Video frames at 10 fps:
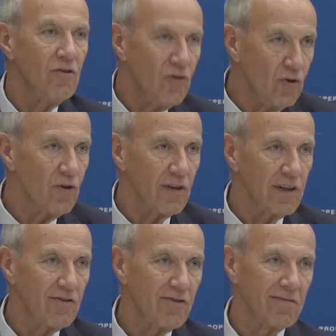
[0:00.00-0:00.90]
new
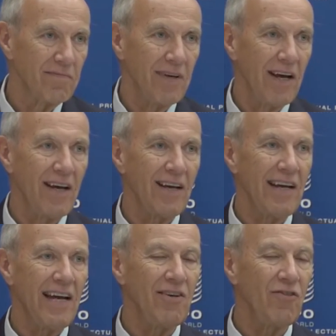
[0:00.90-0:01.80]
knowledge.
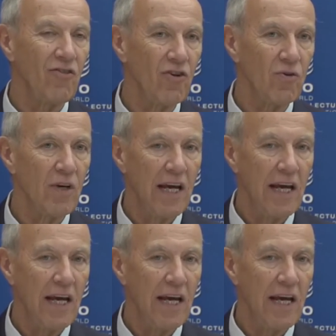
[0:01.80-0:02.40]
And so